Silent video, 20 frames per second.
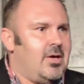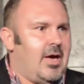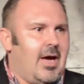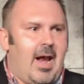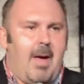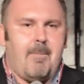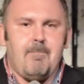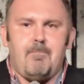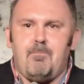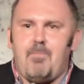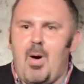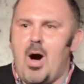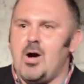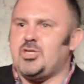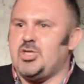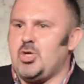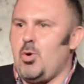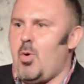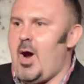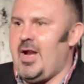And I'm
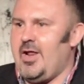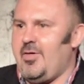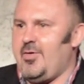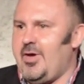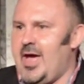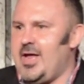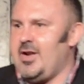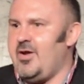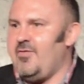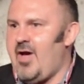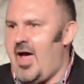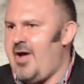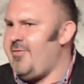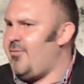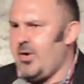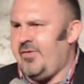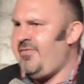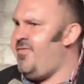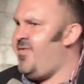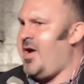punctuating the end of
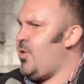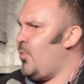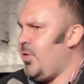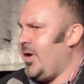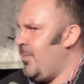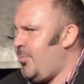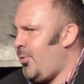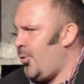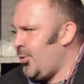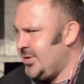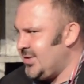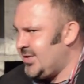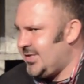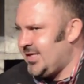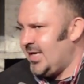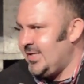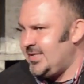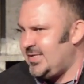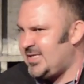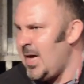every very important
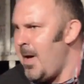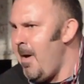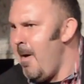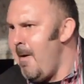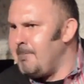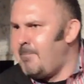sentence